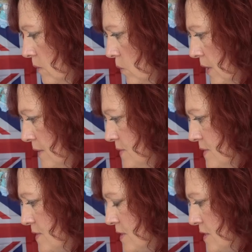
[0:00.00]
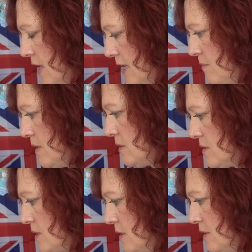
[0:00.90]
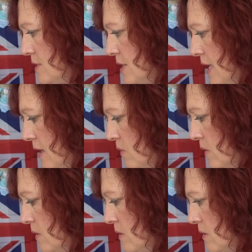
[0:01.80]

What else is... Kate Middleton, the tower.